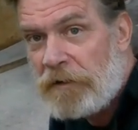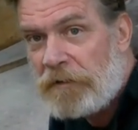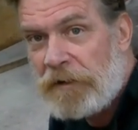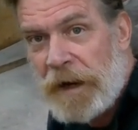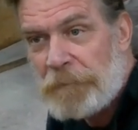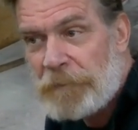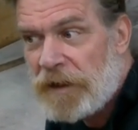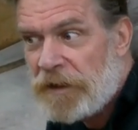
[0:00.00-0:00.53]

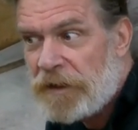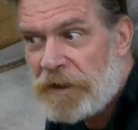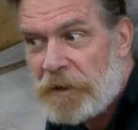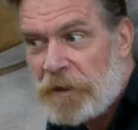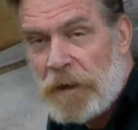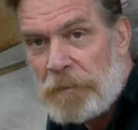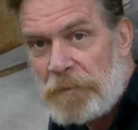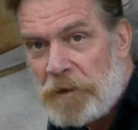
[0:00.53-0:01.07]
kept getting
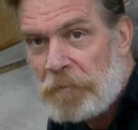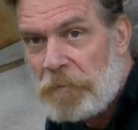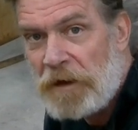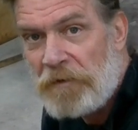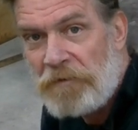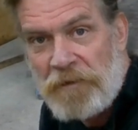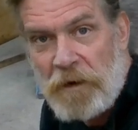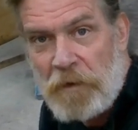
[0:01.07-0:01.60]
interrupted by
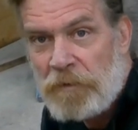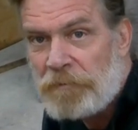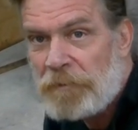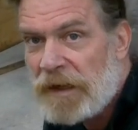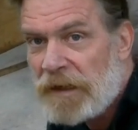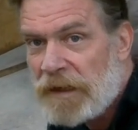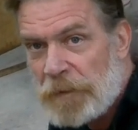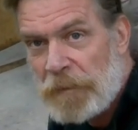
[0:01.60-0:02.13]
phone,
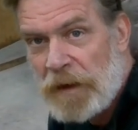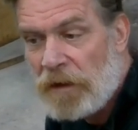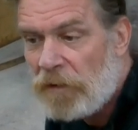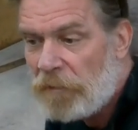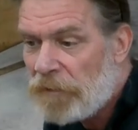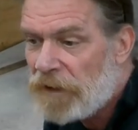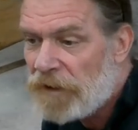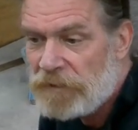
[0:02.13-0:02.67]
by email,
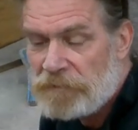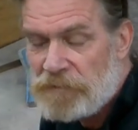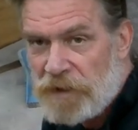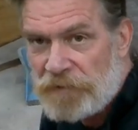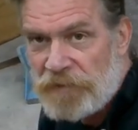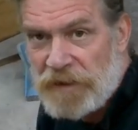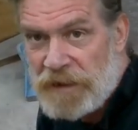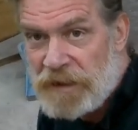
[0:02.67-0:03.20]
by stuff
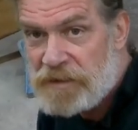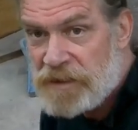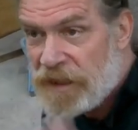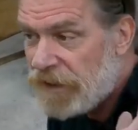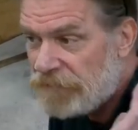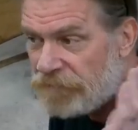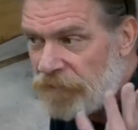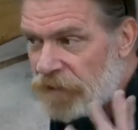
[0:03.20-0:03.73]
like this, and I,
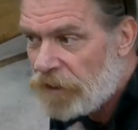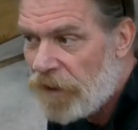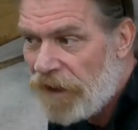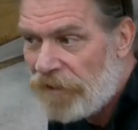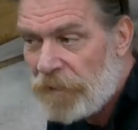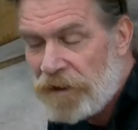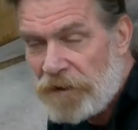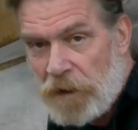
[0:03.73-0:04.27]
you know,
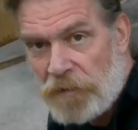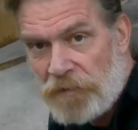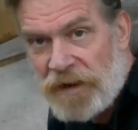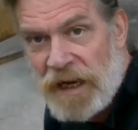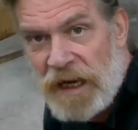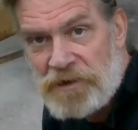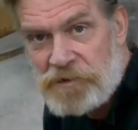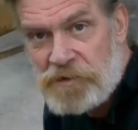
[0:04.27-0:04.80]
have my
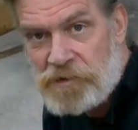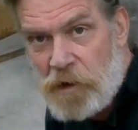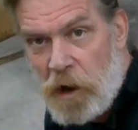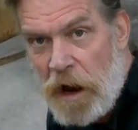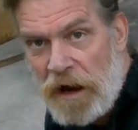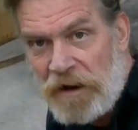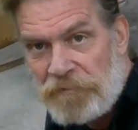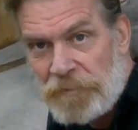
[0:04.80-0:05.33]
notifications
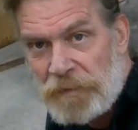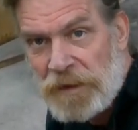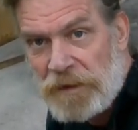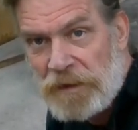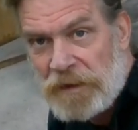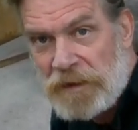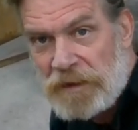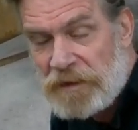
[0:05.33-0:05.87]
off.
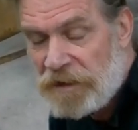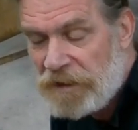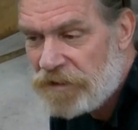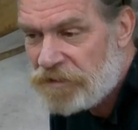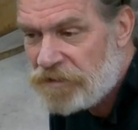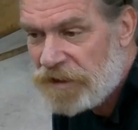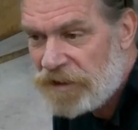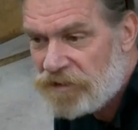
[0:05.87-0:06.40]
yeah. It,
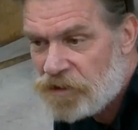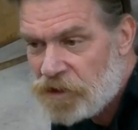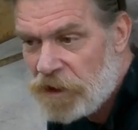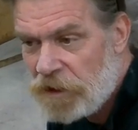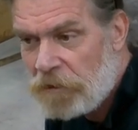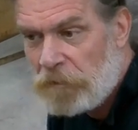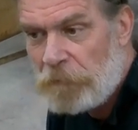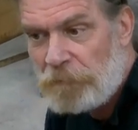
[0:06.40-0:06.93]
it's, it's
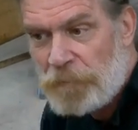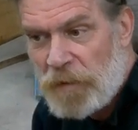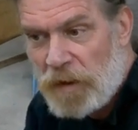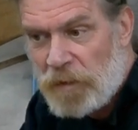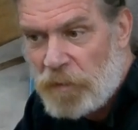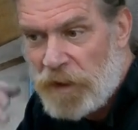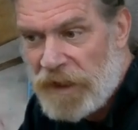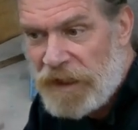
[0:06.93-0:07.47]
still
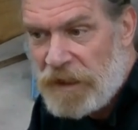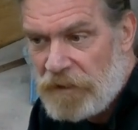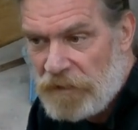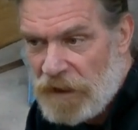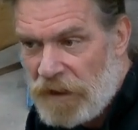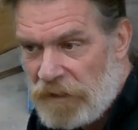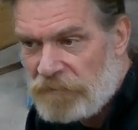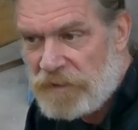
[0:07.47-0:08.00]
when I get
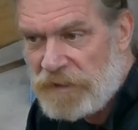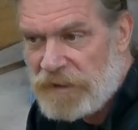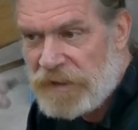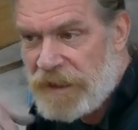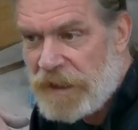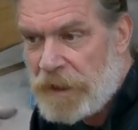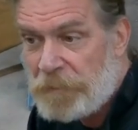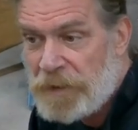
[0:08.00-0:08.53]

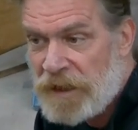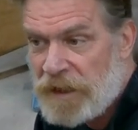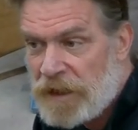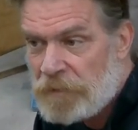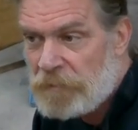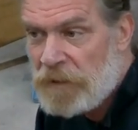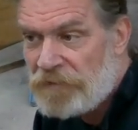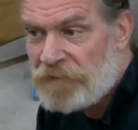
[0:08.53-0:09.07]
get a ping
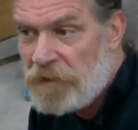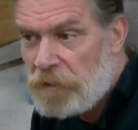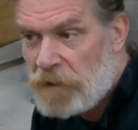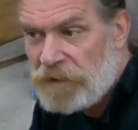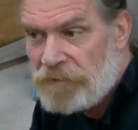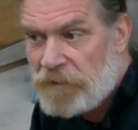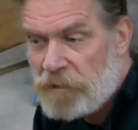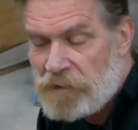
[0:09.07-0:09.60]
on my phone,
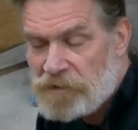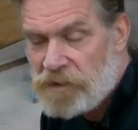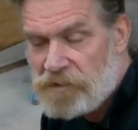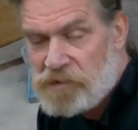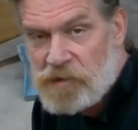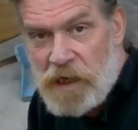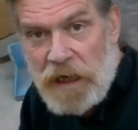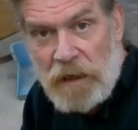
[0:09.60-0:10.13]
even though it's on
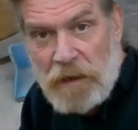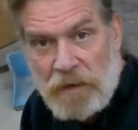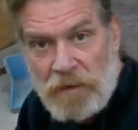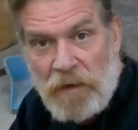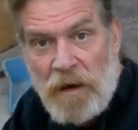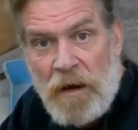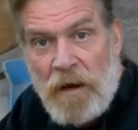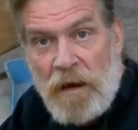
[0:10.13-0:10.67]
silent.
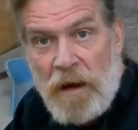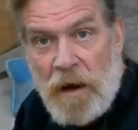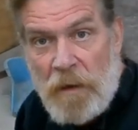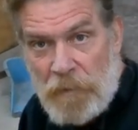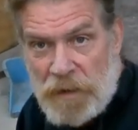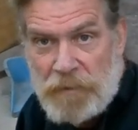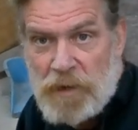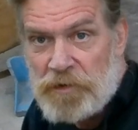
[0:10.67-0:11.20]
Right.
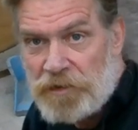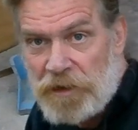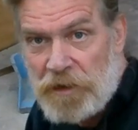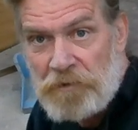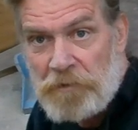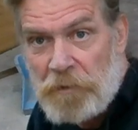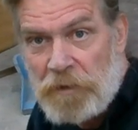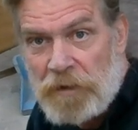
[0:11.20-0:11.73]
My music
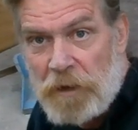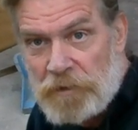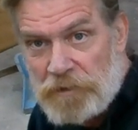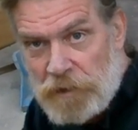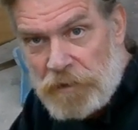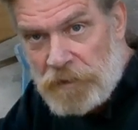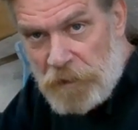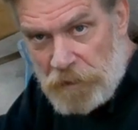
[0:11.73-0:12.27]
goes, goes
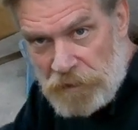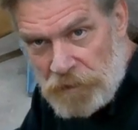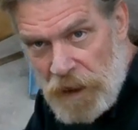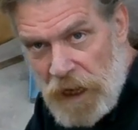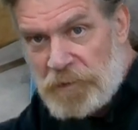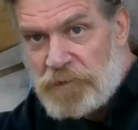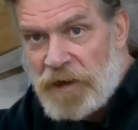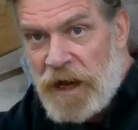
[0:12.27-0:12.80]
you know,
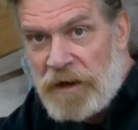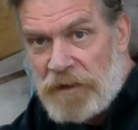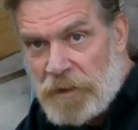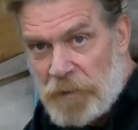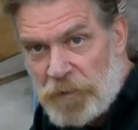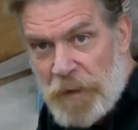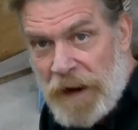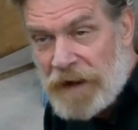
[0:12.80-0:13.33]
drops down and
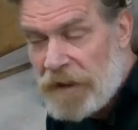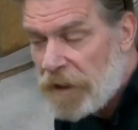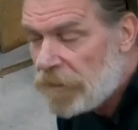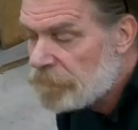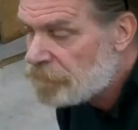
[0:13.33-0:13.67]
comes back up.